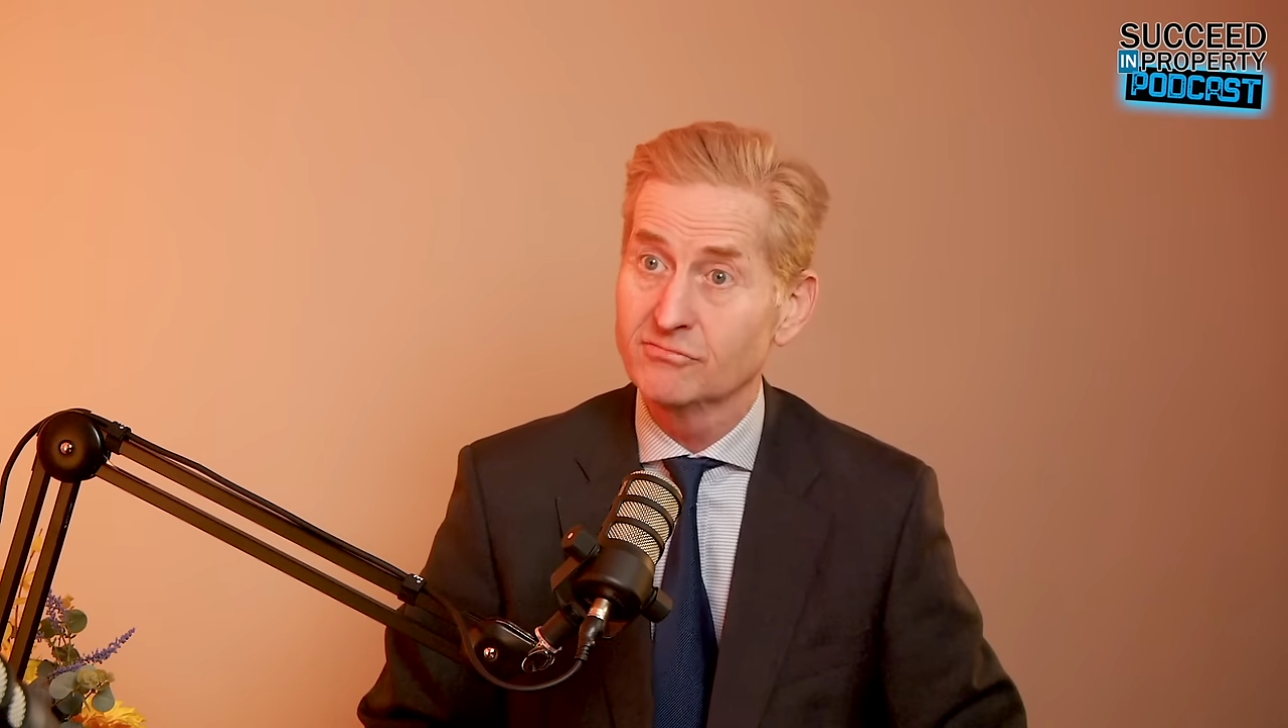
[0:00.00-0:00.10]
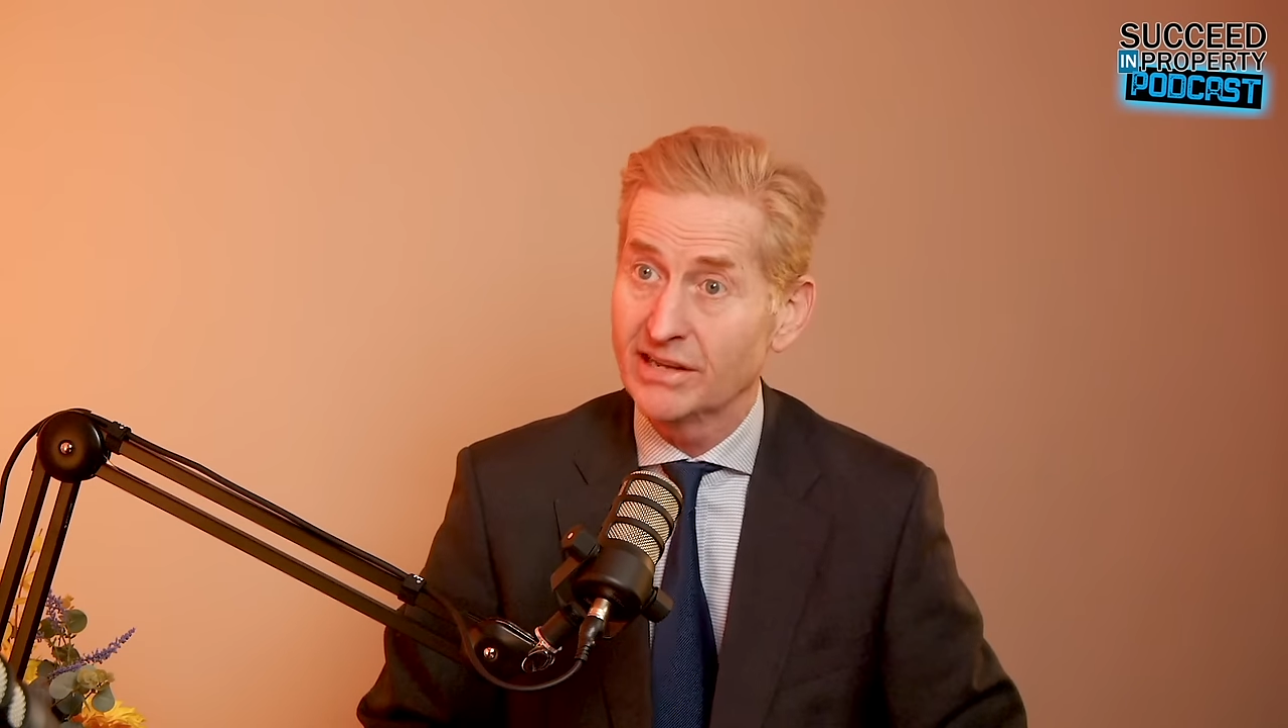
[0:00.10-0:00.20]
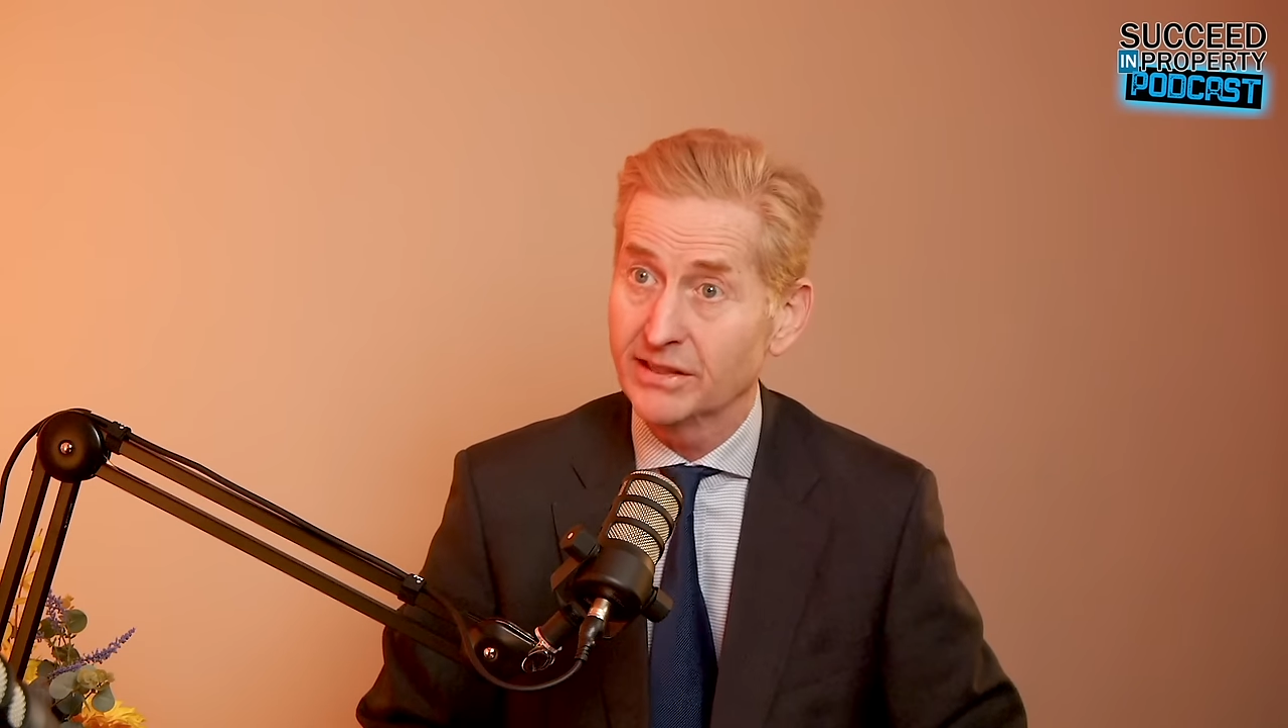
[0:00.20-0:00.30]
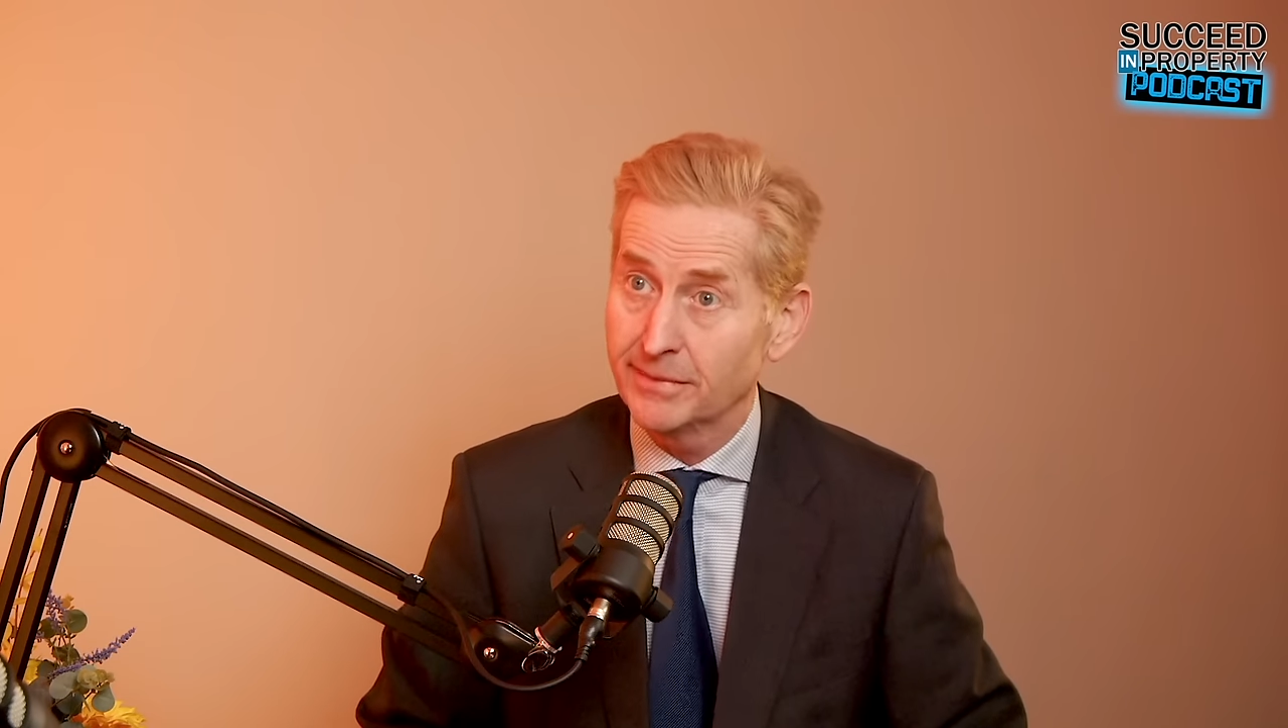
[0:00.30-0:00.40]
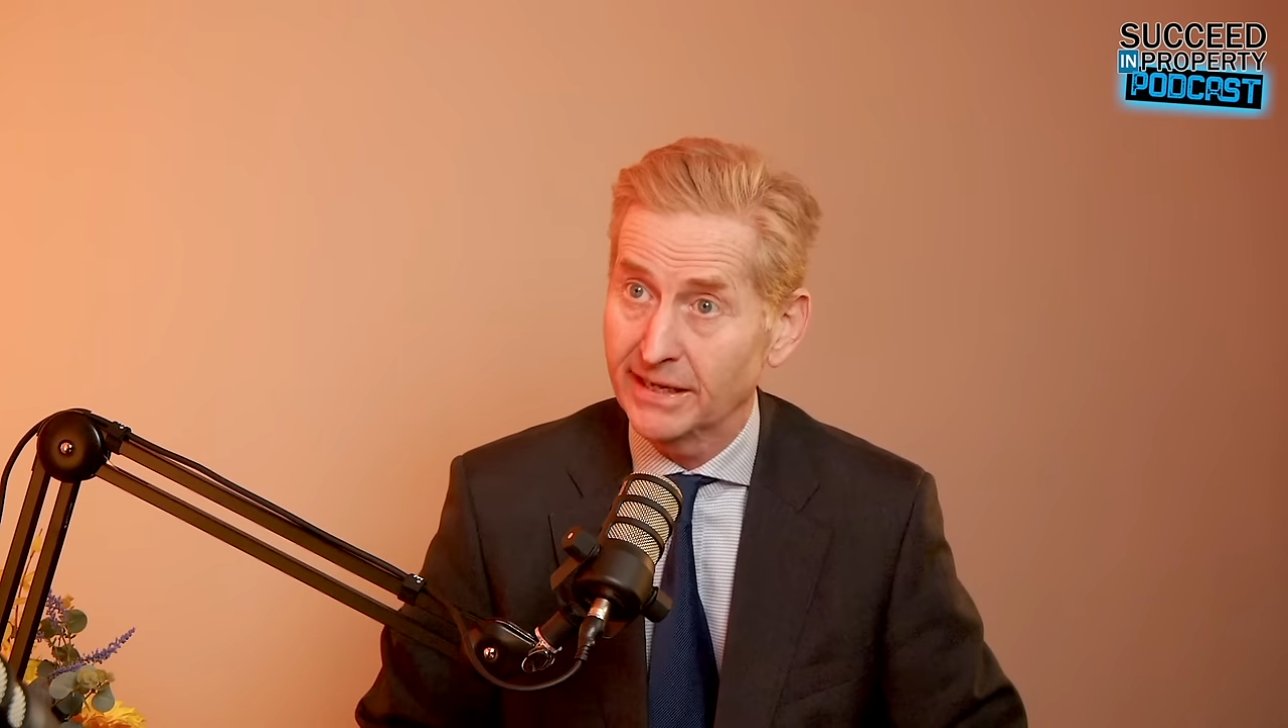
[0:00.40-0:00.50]

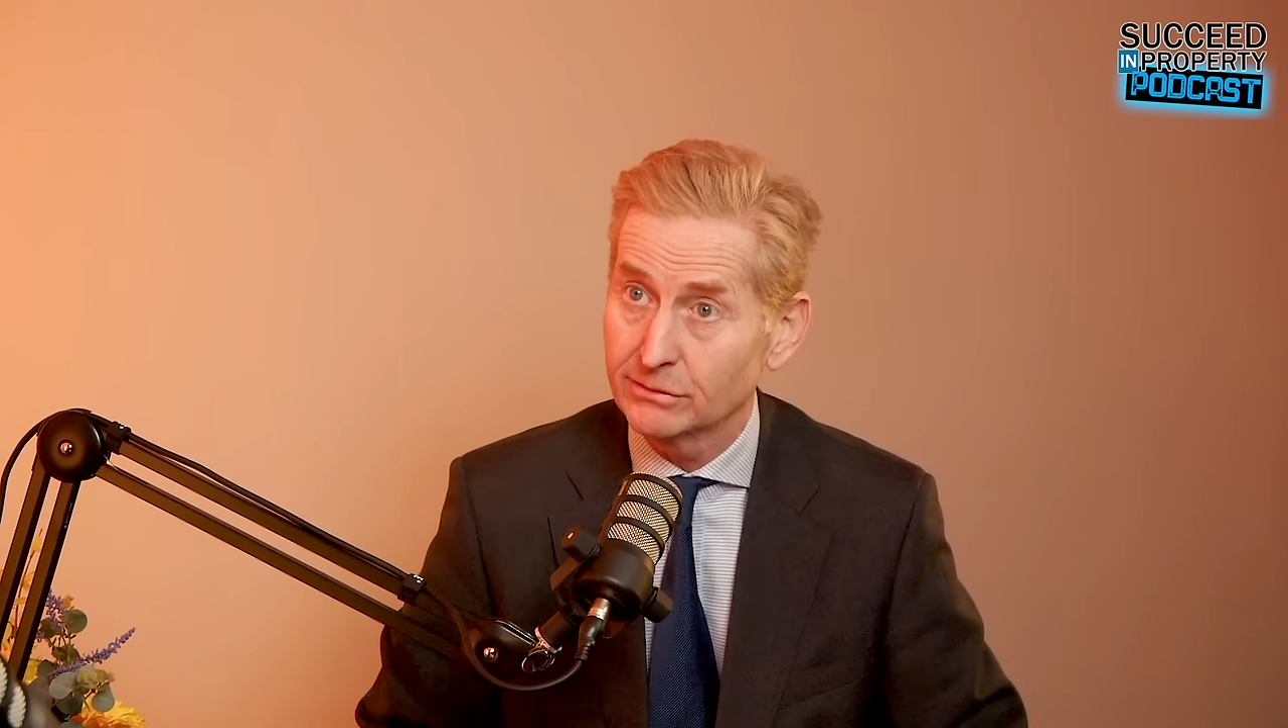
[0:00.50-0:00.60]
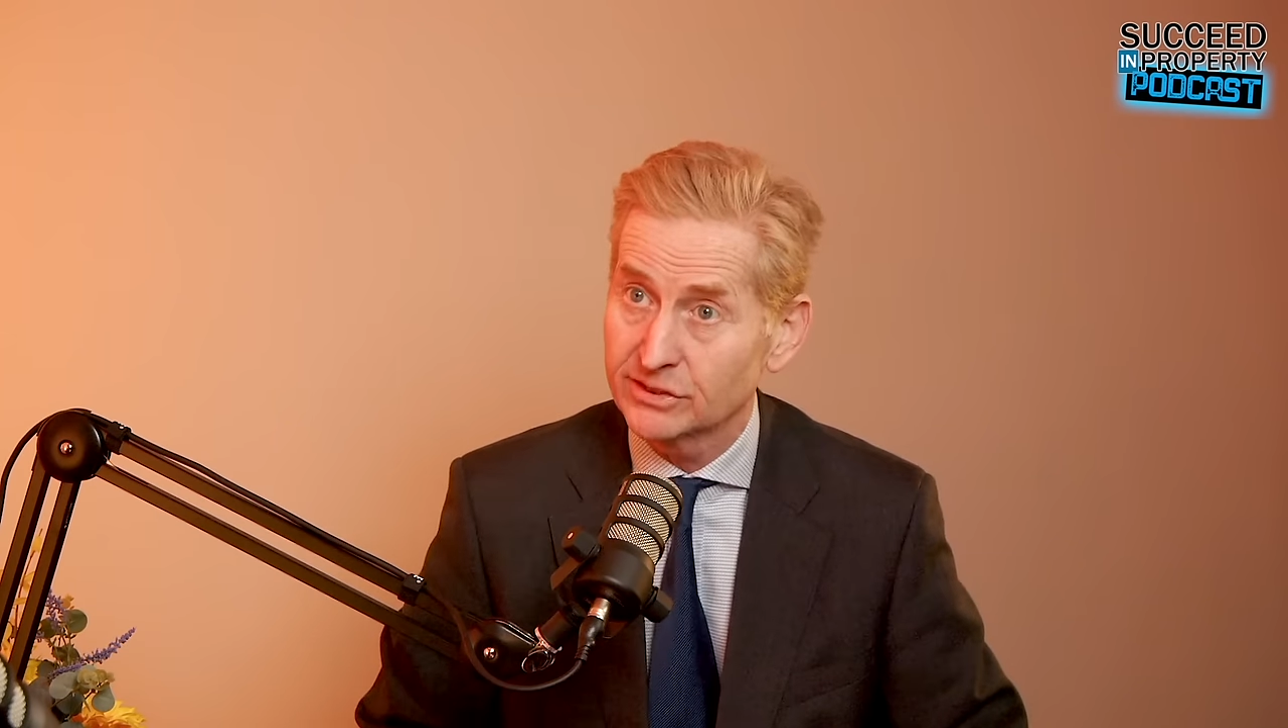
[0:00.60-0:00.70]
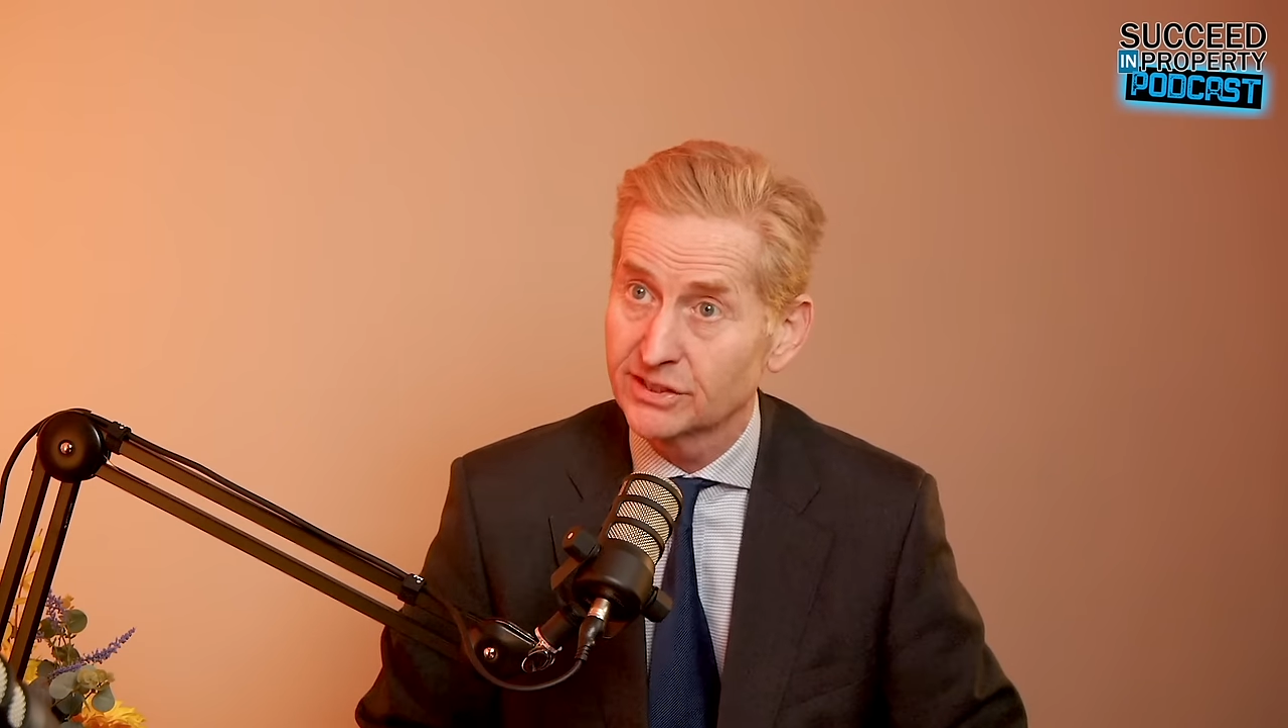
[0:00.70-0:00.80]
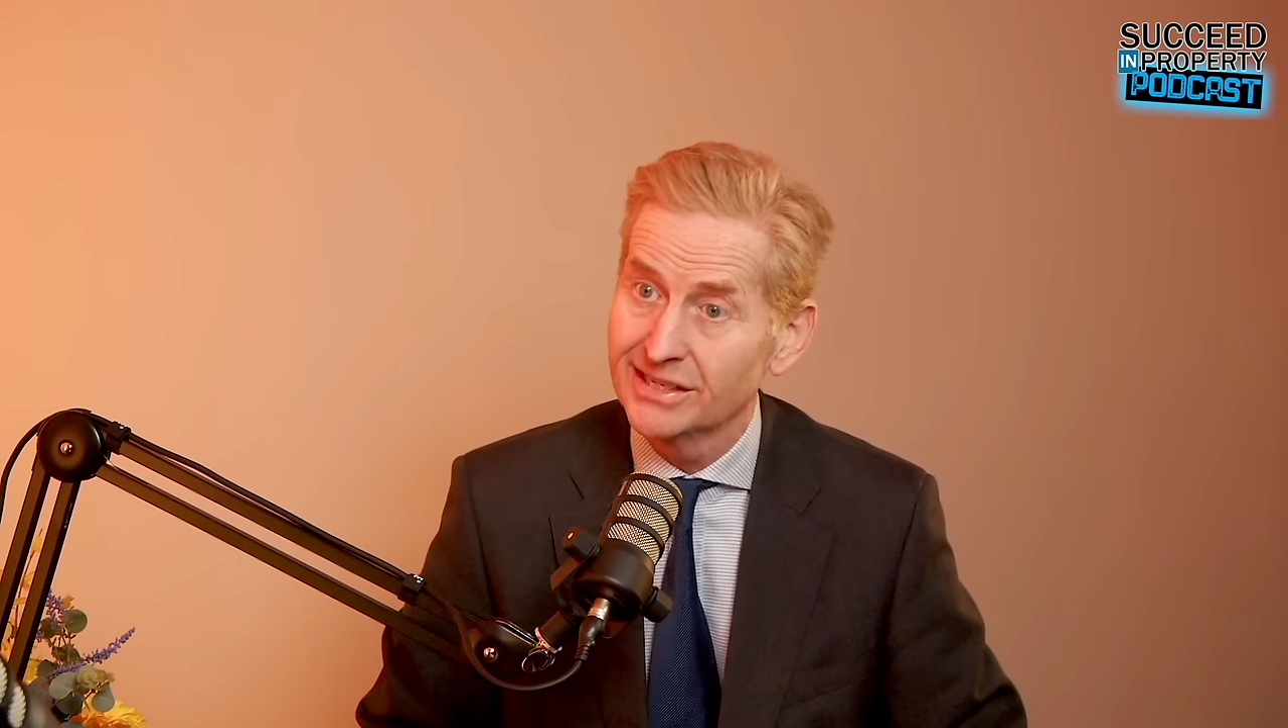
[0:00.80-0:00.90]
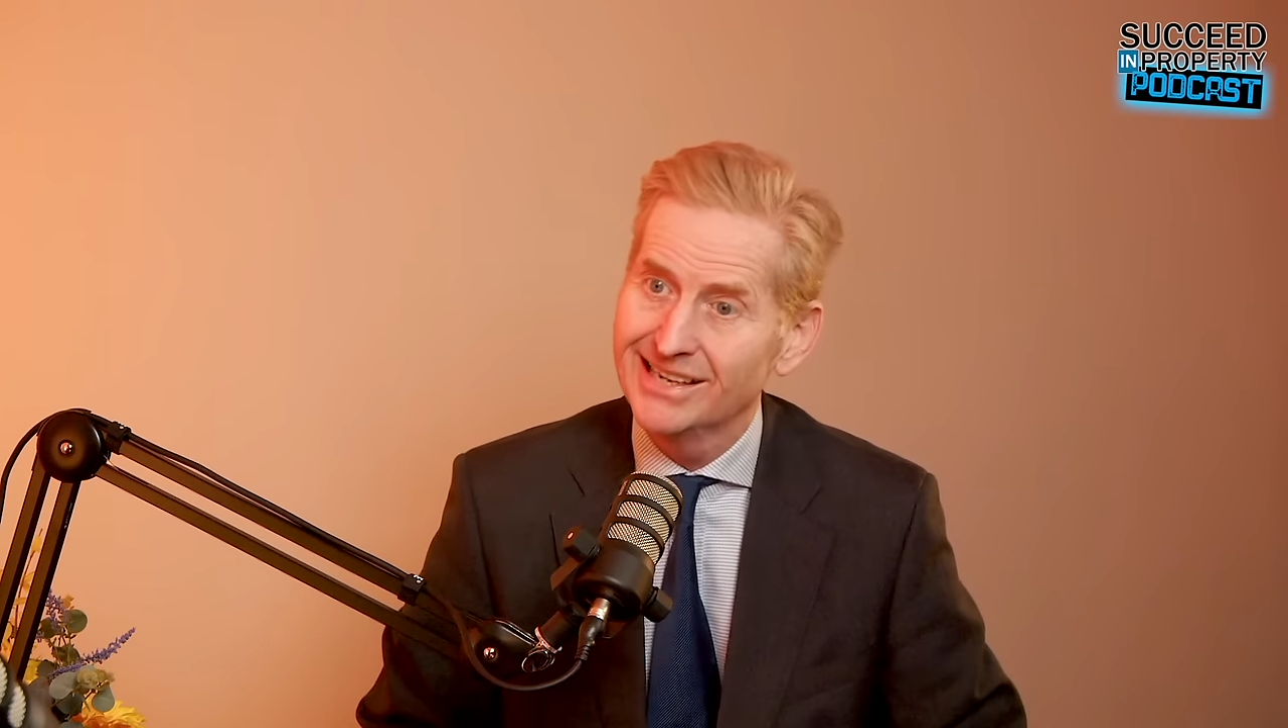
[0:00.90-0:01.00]
rent them out